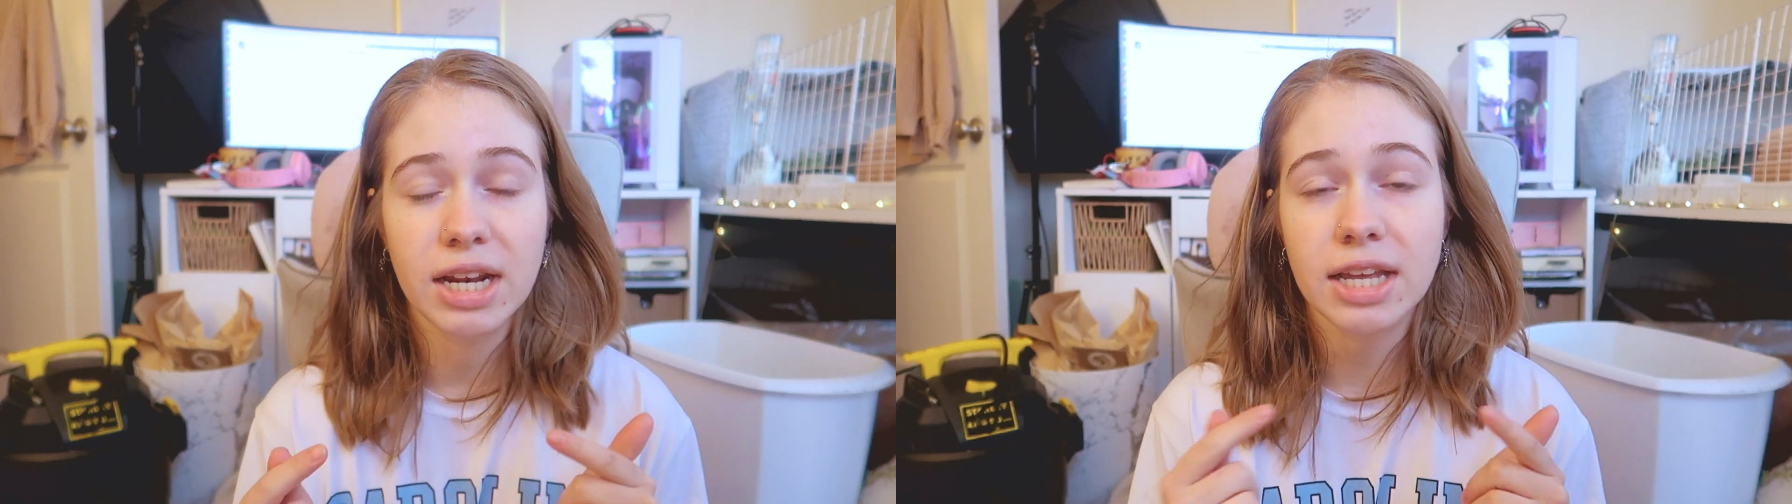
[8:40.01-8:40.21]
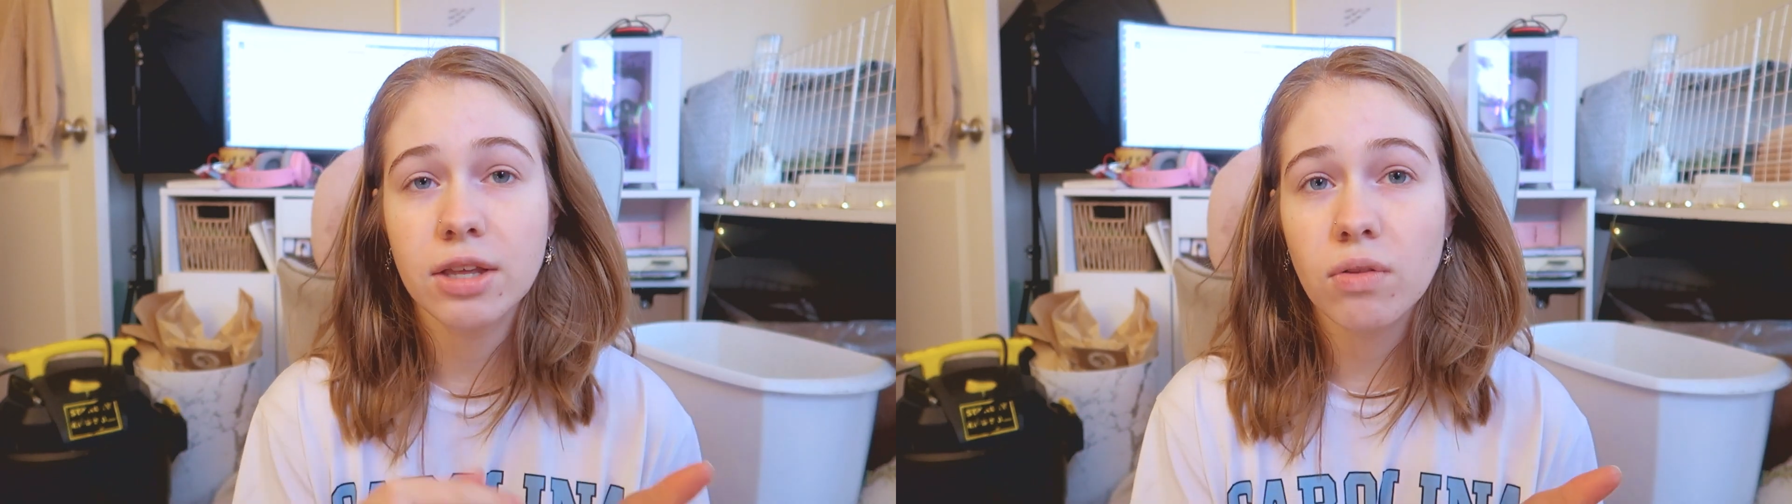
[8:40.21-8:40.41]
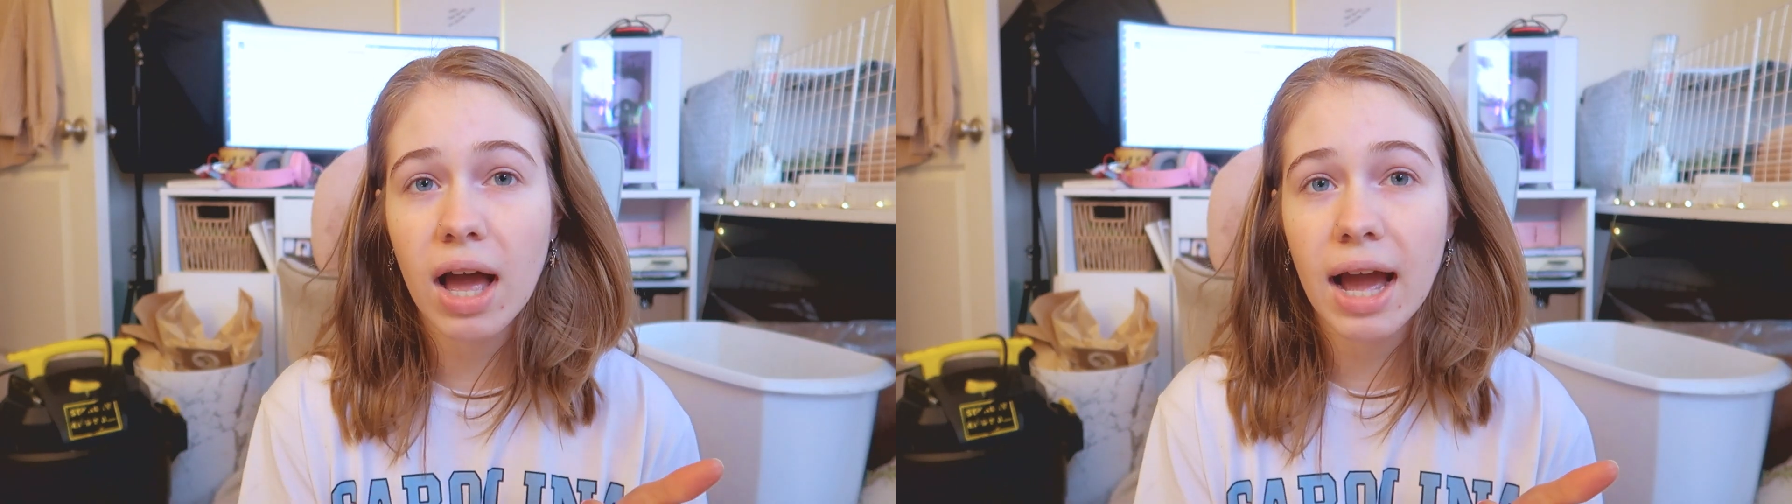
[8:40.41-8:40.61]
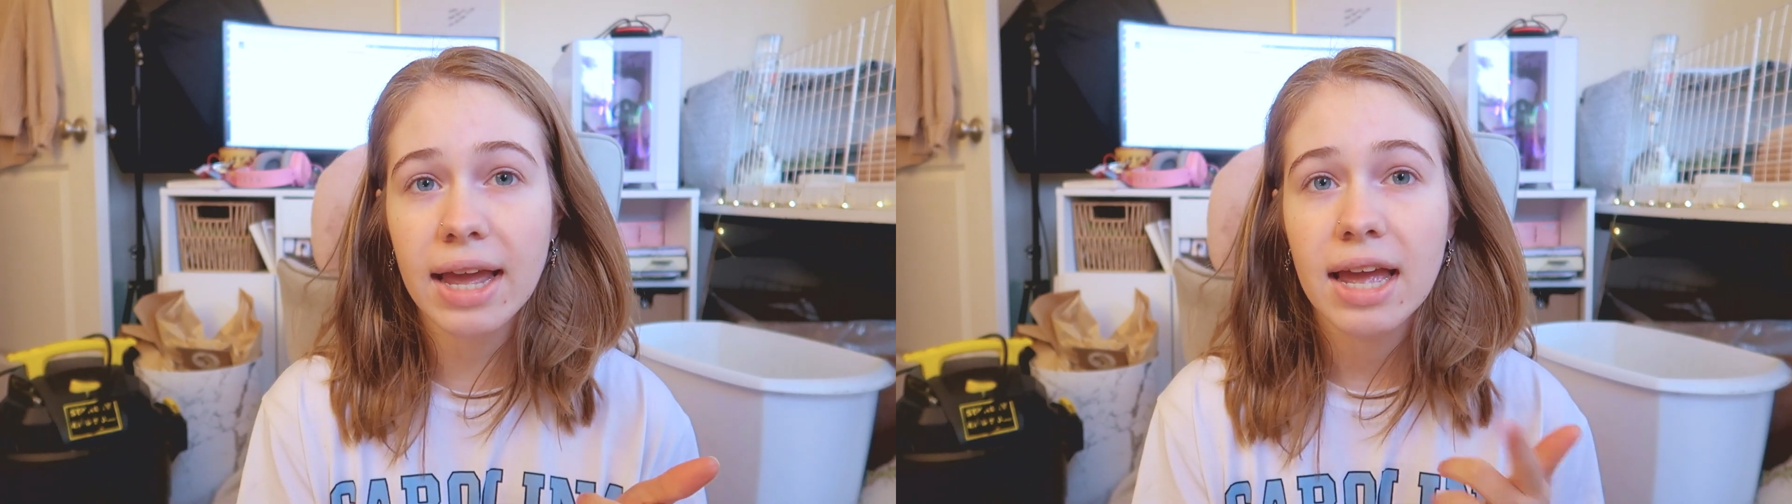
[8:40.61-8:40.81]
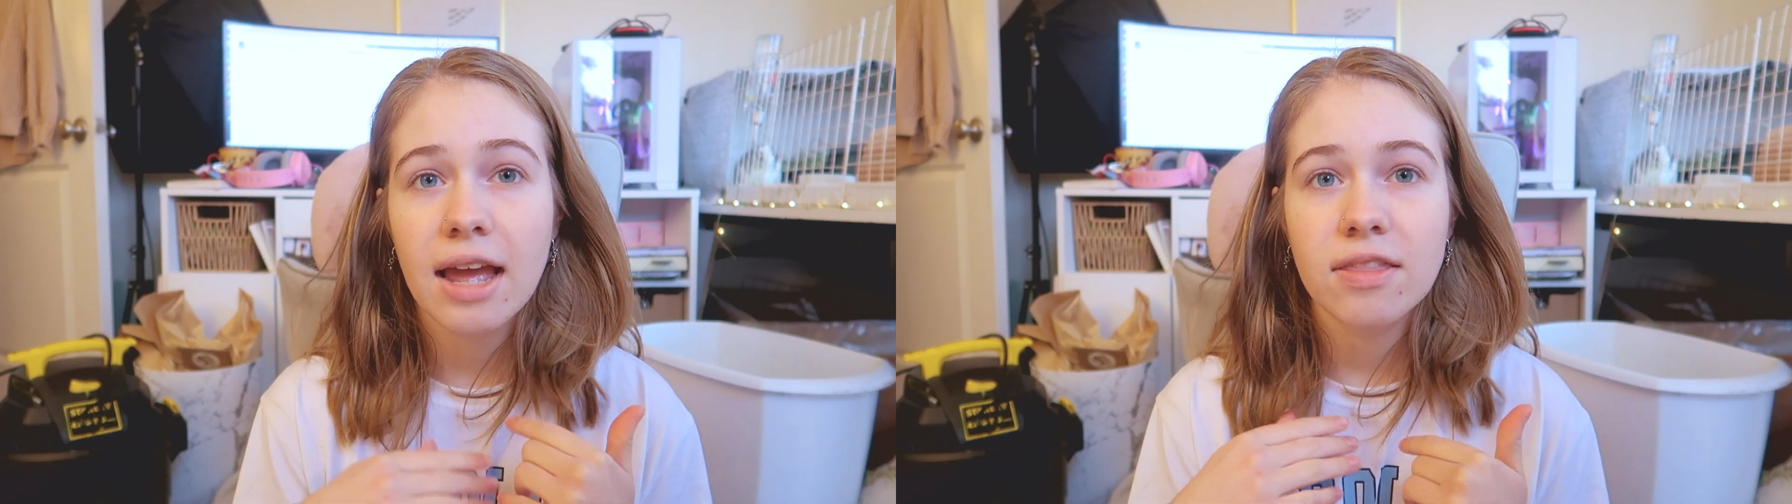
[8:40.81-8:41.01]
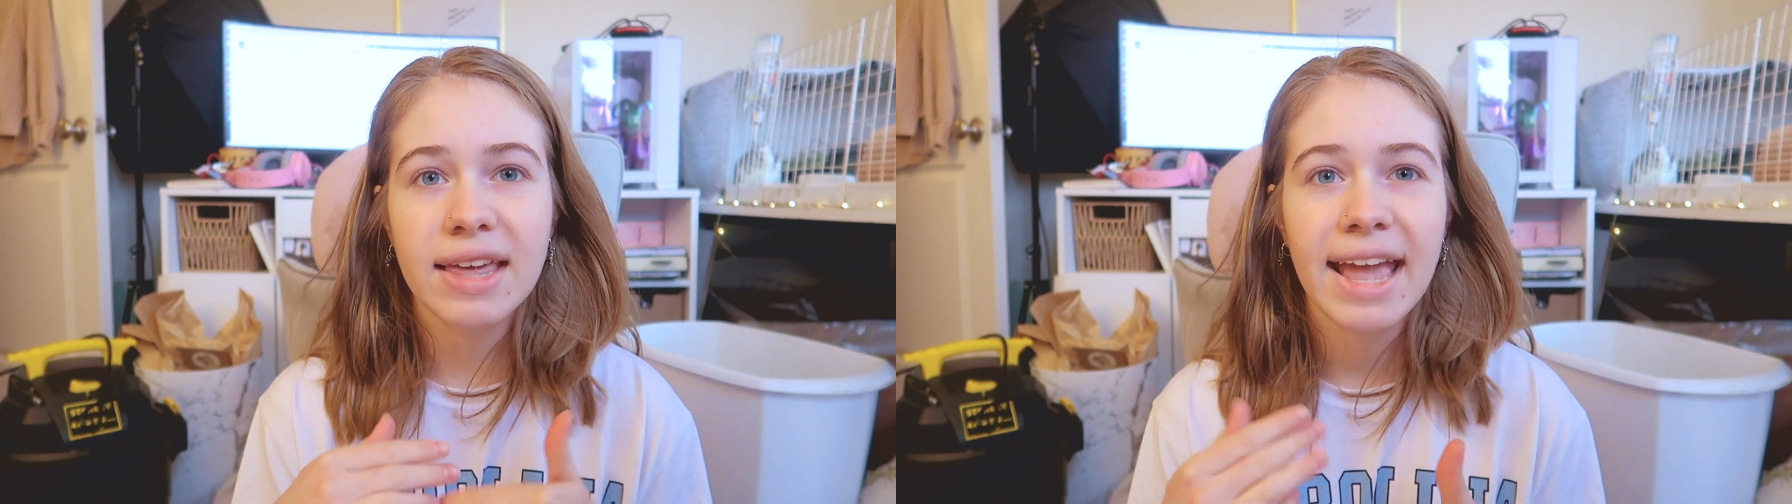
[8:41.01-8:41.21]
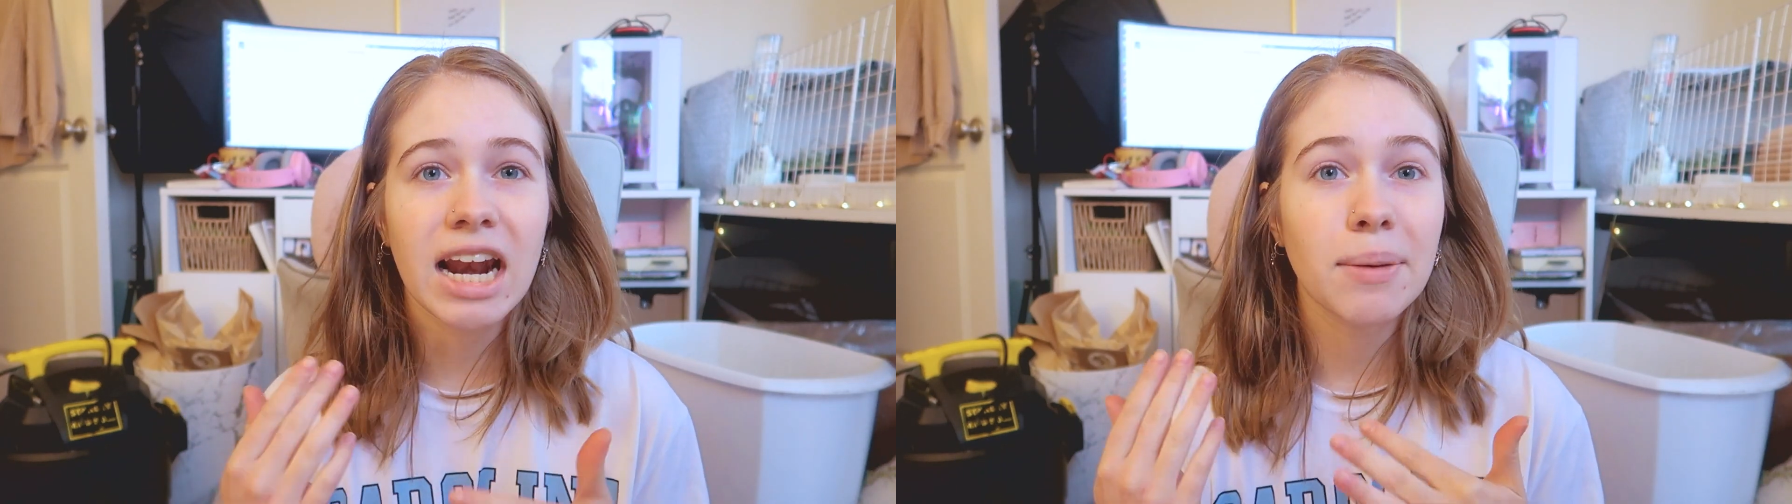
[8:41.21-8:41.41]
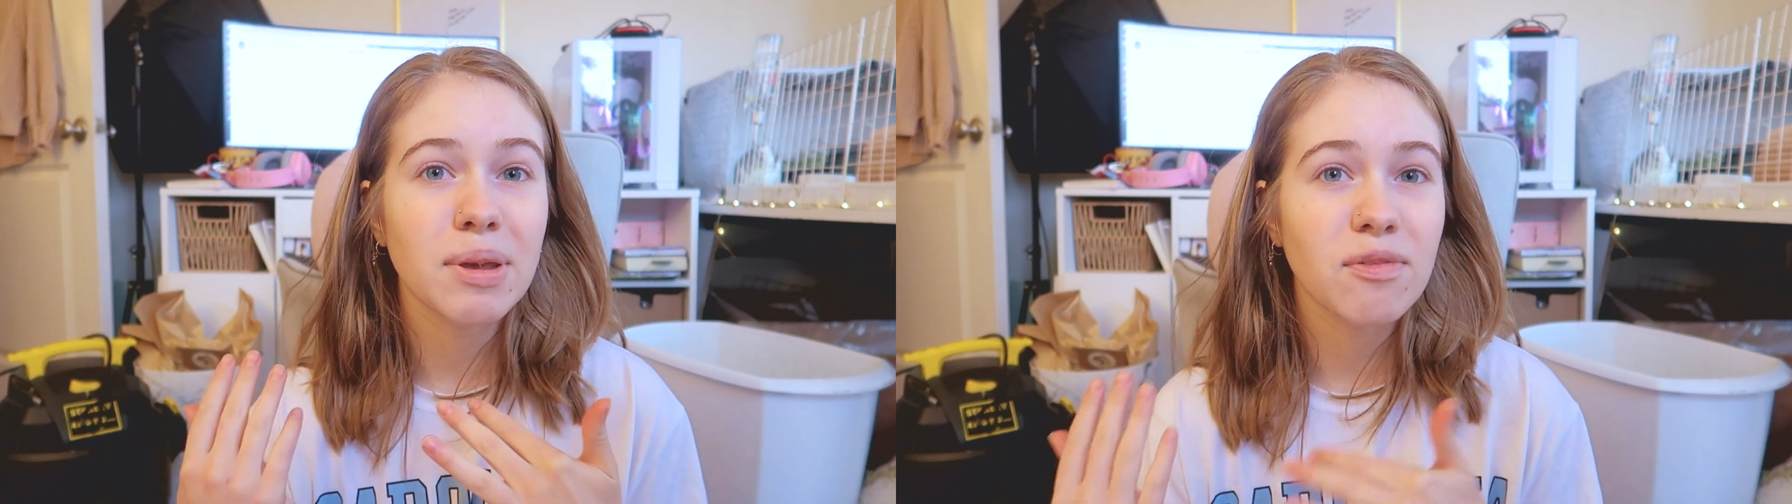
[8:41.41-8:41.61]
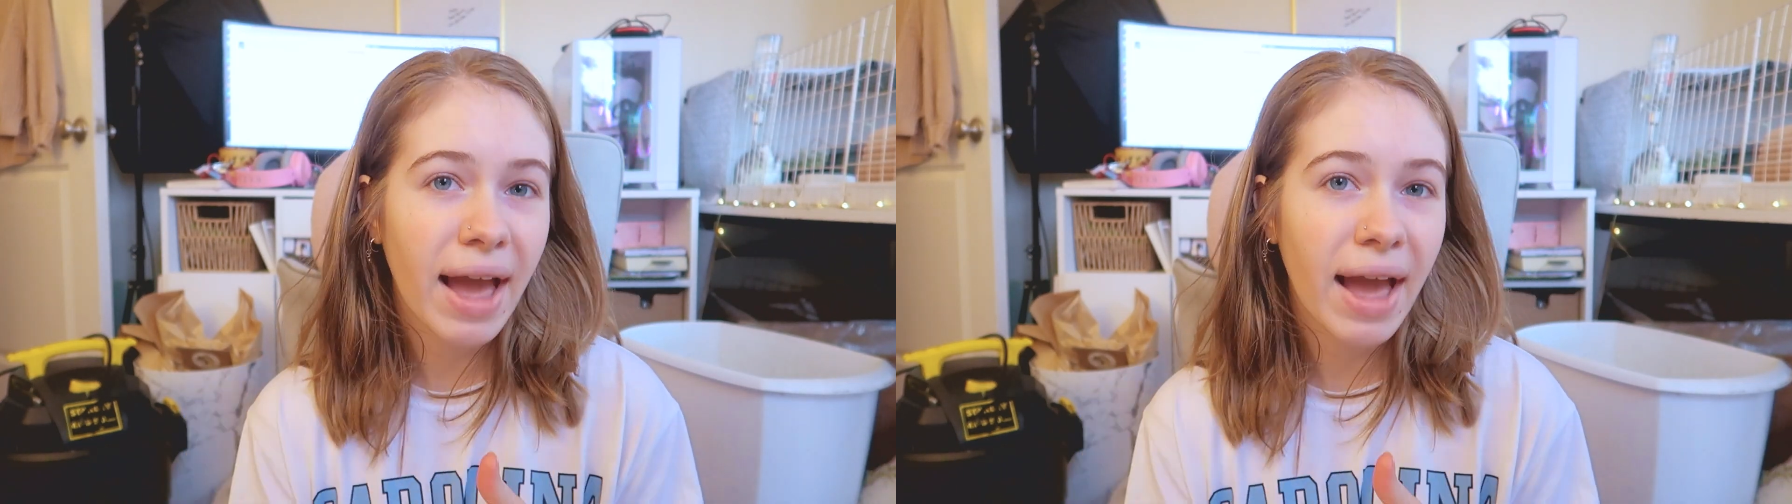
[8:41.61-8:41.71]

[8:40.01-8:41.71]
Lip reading: cuniculi, they cannot be